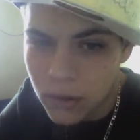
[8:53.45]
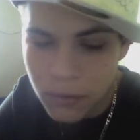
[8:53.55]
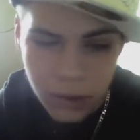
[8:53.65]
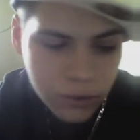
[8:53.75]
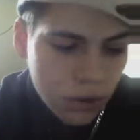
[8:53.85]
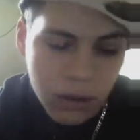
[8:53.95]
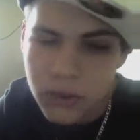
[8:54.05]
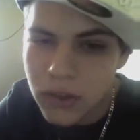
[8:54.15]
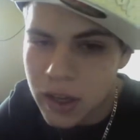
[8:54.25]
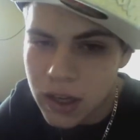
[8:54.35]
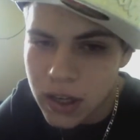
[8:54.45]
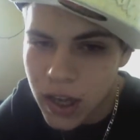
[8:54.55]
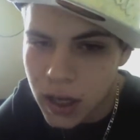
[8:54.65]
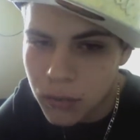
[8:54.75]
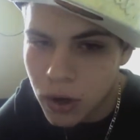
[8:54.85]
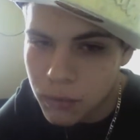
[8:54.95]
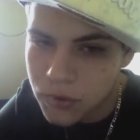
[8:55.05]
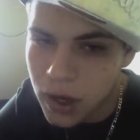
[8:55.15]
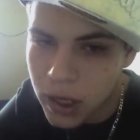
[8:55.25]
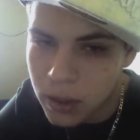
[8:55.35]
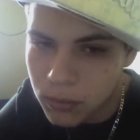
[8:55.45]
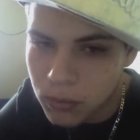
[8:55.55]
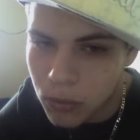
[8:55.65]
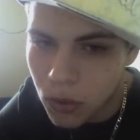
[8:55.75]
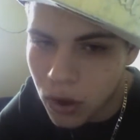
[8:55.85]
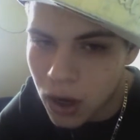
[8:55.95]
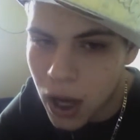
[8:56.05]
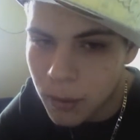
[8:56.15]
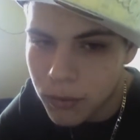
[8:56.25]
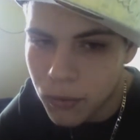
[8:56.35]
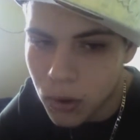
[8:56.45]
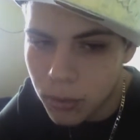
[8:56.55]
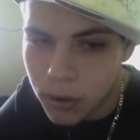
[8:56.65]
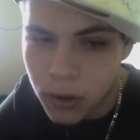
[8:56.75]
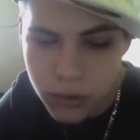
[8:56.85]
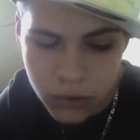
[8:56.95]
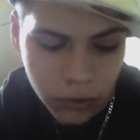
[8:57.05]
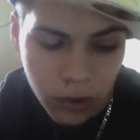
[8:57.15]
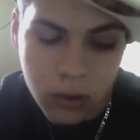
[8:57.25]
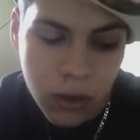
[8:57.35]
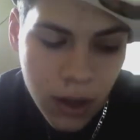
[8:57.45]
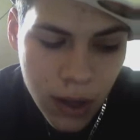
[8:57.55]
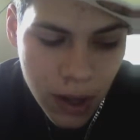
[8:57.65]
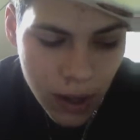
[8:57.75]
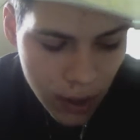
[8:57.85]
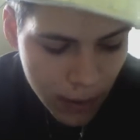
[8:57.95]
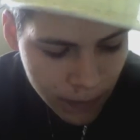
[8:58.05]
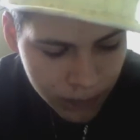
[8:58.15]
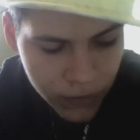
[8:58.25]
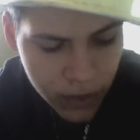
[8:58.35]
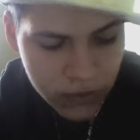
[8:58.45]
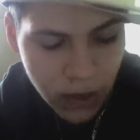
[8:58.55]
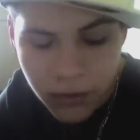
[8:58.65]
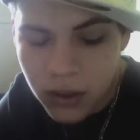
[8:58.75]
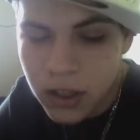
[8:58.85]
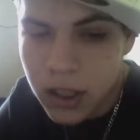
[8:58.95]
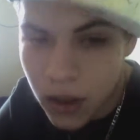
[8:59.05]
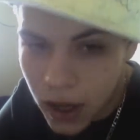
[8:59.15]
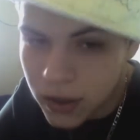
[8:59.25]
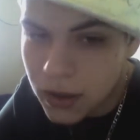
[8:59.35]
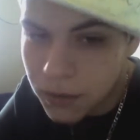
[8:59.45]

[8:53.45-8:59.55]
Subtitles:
I've already started a second game where I'm trying more omnivore approach, so definitely a lot of